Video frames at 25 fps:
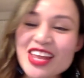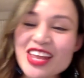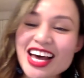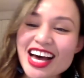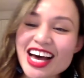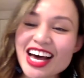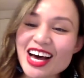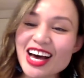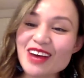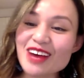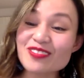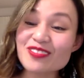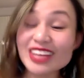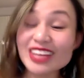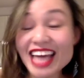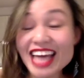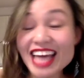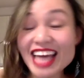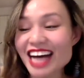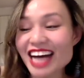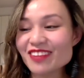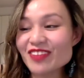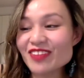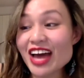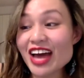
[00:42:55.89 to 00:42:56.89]
But
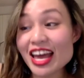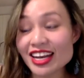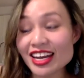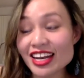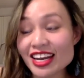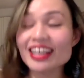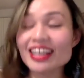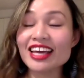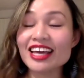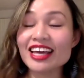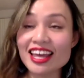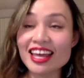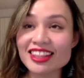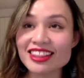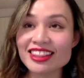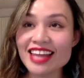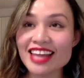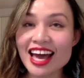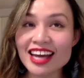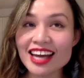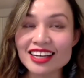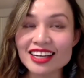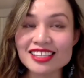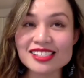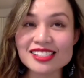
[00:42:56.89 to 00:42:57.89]
yeah, and again,
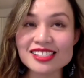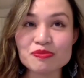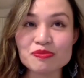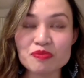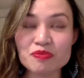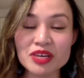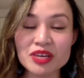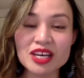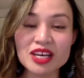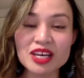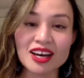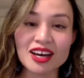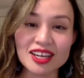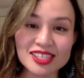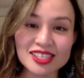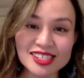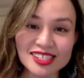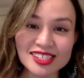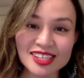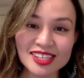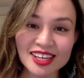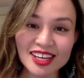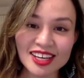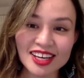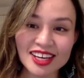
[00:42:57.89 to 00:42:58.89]
that is
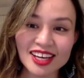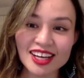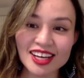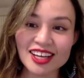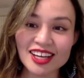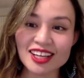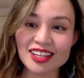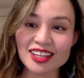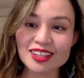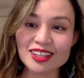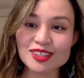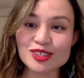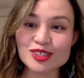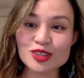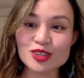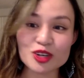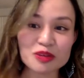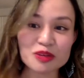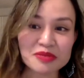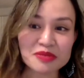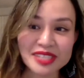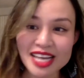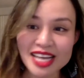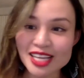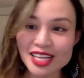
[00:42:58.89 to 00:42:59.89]
because
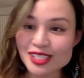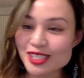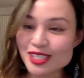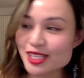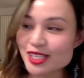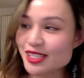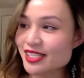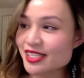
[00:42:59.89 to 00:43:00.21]
circumstances